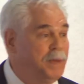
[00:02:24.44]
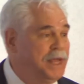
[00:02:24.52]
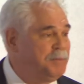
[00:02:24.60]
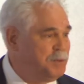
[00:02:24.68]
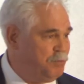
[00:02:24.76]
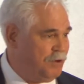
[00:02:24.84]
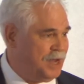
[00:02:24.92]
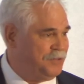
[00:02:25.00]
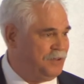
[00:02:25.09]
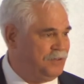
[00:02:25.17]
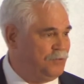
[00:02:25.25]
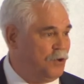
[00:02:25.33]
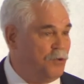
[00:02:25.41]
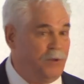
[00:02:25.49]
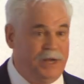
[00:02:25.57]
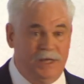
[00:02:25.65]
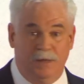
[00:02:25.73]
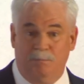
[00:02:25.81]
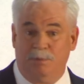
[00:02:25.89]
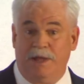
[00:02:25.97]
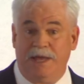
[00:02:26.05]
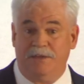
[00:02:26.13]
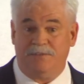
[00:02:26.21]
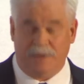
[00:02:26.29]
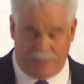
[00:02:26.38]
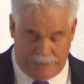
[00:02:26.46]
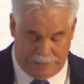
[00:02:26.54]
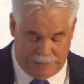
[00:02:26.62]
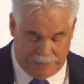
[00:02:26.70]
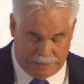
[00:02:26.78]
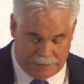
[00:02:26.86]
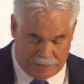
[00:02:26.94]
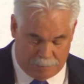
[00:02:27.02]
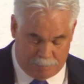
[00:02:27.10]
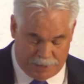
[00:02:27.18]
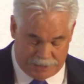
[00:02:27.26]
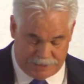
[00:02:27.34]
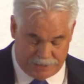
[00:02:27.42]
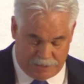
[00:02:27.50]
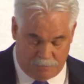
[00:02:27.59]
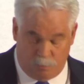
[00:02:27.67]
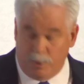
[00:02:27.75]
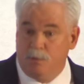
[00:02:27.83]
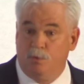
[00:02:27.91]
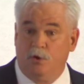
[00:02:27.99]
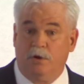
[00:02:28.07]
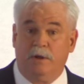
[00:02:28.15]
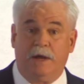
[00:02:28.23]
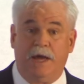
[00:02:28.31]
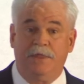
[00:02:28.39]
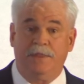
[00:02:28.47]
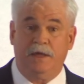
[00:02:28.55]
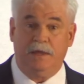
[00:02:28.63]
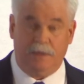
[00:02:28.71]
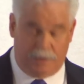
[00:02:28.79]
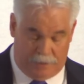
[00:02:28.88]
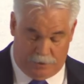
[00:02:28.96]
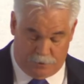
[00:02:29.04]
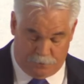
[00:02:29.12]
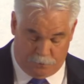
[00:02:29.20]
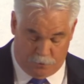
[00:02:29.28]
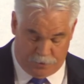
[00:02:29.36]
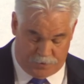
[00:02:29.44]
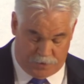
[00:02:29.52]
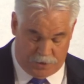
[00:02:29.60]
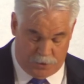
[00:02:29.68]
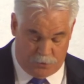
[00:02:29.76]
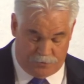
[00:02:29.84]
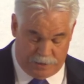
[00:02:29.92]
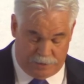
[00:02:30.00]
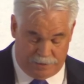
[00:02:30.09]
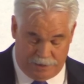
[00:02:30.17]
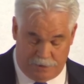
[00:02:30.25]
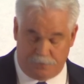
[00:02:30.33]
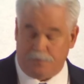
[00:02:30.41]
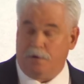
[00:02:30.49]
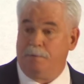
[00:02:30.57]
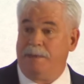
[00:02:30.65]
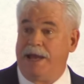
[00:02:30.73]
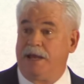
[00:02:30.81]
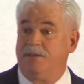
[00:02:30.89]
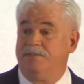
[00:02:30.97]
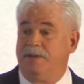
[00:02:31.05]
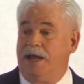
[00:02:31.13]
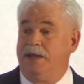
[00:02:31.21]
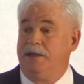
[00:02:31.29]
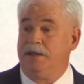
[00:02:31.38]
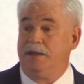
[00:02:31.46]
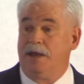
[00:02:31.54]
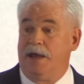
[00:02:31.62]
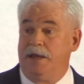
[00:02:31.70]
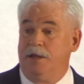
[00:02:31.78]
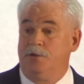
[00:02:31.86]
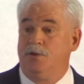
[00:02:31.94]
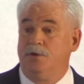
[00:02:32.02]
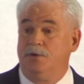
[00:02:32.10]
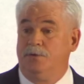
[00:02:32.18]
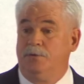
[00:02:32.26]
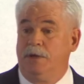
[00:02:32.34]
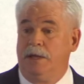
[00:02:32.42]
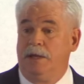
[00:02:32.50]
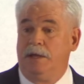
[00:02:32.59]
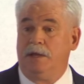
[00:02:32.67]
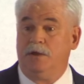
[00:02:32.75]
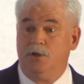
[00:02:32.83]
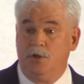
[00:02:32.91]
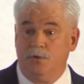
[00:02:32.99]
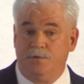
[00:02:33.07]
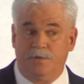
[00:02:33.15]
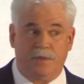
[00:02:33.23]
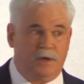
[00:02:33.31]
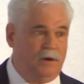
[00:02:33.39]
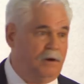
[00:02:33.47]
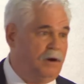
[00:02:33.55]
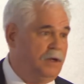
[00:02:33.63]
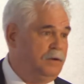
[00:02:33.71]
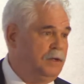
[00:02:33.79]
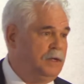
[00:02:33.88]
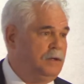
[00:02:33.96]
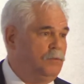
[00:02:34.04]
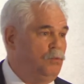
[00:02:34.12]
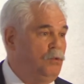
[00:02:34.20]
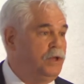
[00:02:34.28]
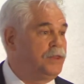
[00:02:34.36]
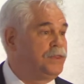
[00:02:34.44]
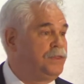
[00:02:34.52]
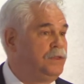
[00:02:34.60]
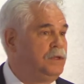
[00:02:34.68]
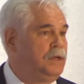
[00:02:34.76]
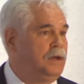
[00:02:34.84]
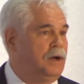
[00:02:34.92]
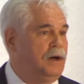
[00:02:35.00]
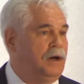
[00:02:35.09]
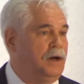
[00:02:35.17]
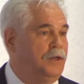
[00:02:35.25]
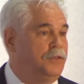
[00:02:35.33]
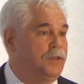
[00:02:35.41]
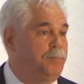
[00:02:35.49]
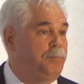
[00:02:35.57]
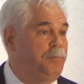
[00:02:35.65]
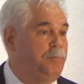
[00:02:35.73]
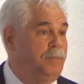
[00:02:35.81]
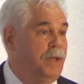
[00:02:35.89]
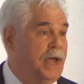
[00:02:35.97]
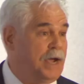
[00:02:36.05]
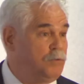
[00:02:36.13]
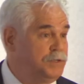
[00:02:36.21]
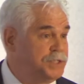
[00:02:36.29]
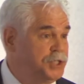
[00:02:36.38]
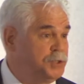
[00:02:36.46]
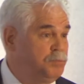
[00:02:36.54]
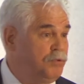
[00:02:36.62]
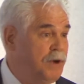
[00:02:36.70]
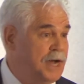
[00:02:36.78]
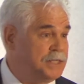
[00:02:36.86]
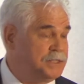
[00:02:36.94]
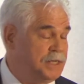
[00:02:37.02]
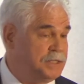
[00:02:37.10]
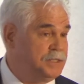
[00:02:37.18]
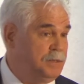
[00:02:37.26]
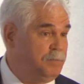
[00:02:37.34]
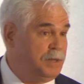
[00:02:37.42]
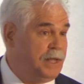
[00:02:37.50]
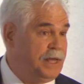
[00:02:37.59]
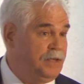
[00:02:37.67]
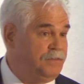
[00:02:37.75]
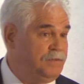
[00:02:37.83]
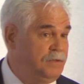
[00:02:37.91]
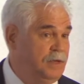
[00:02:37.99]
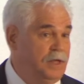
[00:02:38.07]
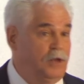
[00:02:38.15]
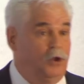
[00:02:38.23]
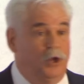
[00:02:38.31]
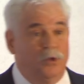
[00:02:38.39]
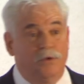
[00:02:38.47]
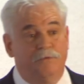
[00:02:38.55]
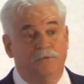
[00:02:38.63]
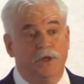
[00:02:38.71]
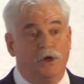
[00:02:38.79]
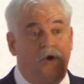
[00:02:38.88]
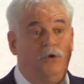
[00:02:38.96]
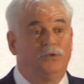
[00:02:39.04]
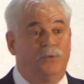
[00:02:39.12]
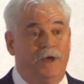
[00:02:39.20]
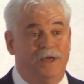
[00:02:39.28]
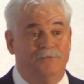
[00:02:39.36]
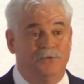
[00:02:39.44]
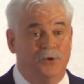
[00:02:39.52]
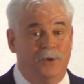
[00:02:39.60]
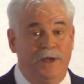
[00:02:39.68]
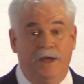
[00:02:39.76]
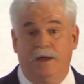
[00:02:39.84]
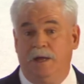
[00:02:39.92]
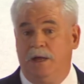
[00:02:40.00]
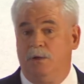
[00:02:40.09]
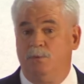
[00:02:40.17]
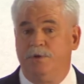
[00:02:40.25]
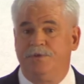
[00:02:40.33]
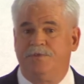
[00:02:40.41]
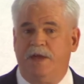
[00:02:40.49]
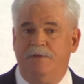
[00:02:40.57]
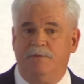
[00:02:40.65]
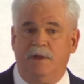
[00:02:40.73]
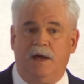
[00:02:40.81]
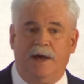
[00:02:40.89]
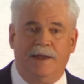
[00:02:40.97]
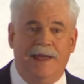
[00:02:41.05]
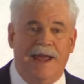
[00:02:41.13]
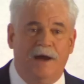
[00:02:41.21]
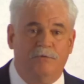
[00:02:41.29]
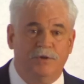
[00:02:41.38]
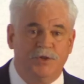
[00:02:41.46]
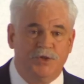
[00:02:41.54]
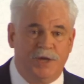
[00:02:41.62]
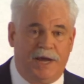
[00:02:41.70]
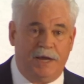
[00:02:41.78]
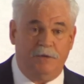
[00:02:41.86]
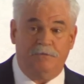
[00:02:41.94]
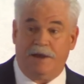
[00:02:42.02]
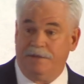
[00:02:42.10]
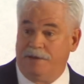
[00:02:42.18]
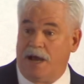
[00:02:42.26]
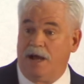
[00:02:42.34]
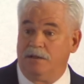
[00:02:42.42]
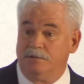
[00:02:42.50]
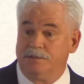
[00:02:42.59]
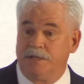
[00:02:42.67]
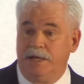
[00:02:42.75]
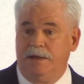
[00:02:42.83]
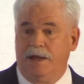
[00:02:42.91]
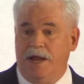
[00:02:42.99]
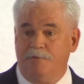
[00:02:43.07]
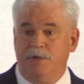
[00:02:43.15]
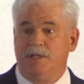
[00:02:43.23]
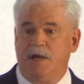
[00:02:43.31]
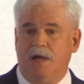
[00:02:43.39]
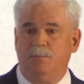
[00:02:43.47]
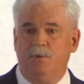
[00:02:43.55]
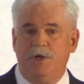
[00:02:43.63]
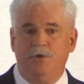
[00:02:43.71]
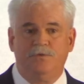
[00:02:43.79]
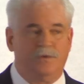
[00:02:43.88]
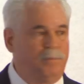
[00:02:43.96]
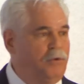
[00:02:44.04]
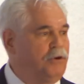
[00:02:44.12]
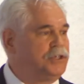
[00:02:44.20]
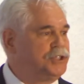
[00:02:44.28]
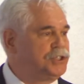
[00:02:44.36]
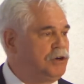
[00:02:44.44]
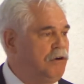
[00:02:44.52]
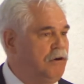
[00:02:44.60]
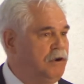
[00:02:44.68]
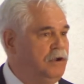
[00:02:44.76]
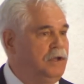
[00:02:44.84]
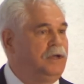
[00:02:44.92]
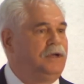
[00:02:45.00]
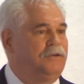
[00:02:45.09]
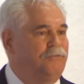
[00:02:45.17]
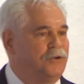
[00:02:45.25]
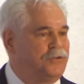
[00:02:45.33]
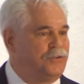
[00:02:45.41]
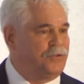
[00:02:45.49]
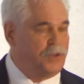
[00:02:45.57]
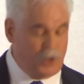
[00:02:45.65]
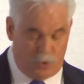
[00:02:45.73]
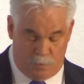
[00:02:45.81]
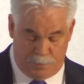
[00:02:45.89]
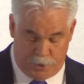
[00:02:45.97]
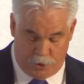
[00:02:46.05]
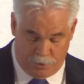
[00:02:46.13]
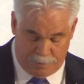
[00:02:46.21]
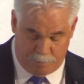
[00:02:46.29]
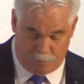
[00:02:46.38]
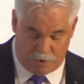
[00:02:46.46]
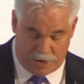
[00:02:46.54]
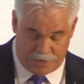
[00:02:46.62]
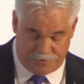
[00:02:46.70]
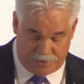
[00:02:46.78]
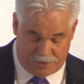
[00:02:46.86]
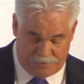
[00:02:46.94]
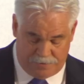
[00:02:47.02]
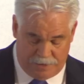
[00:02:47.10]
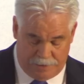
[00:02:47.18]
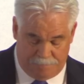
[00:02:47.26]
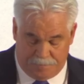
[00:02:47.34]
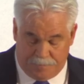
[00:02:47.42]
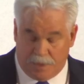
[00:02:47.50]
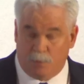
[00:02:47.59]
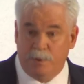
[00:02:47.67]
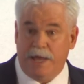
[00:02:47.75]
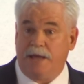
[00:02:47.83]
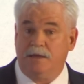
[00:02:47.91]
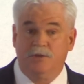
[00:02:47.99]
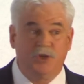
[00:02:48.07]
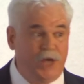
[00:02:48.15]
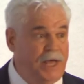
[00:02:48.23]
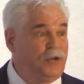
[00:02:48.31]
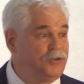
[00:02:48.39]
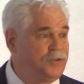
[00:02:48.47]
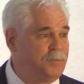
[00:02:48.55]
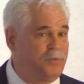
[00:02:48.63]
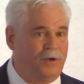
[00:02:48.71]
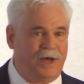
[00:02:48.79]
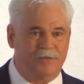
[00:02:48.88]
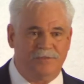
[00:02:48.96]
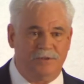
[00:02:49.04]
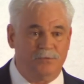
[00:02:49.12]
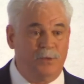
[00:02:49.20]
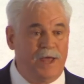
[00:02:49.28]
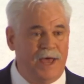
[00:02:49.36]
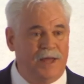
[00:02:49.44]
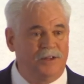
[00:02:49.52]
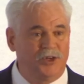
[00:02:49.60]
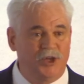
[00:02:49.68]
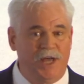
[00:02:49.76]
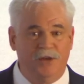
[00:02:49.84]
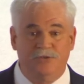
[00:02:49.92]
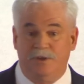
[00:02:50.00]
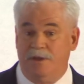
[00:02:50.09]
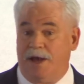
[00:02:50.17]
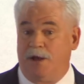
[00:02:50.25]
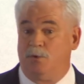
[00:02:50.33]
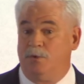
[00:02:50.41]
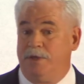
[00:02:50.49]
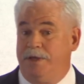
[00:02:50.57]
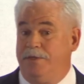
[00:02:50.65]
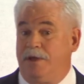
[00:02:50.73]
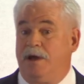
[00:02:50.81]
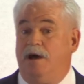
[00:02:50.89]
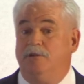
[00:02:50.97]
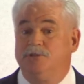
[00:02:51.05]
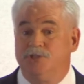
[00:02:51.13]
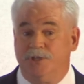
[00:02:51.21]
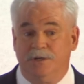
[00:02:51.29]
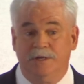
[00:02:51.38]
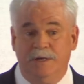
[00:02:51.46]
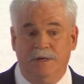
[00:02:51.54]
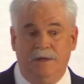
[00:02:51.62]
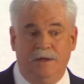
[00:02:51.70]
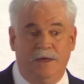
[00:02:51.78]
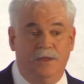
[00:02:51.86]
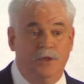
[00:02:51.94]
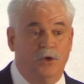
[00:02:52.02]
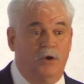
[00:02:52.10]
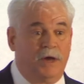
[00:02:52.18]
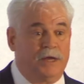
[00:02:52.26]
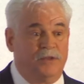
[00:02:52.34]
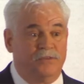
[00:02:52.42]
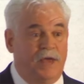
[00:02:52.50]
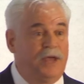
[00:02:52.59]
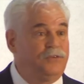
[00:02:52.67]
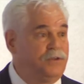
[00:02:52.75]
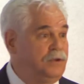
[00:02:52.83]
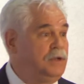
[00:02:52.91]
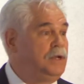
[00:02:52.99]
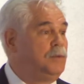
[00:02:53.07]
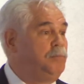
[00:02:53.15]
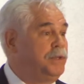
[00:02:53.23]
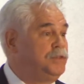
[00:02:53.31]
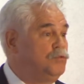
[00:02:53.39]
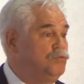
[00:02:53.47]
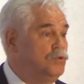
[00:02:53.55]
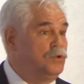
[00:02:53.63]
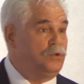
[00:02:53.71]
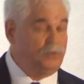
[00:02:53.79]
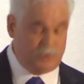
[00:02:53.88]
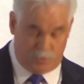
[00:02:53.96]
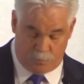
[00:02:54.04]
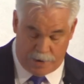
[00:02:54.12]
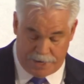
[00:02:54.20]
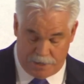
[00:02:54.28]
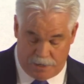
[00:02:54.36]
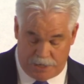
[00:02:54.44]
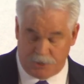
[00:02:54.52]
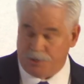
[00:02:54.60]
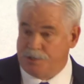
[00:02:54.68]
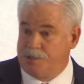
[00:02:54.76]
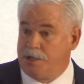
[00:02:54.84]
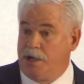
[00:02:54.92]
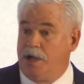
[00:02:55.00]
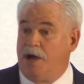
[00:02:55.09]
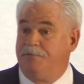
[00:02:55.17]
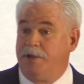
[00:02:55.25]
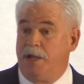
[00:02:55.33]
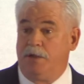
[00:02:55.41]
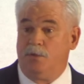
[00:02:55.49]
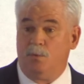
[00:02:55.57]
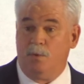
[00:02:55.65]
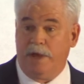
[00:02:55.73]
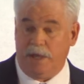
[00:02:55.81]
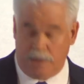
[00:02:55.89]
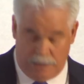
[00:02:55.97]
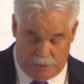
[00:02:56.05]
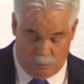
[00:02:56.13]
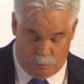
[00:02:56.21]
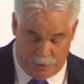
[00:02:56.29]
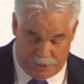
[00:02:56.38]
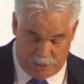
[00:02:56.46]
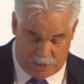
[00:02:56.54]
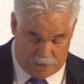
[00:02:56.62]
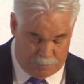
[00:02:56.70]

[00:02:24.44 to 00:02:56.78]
payment process already in place. But we were, I think, the first to use it, and as far back as 1992, in use of the card with the acquisition process in place, in lieu of the old way of doing it, we're saving on average $95 every time we use the purchase card versus the old procurement process. And we had to change the process. We had to change not only the culture in the organization, but the rules and regulations governing the way we did our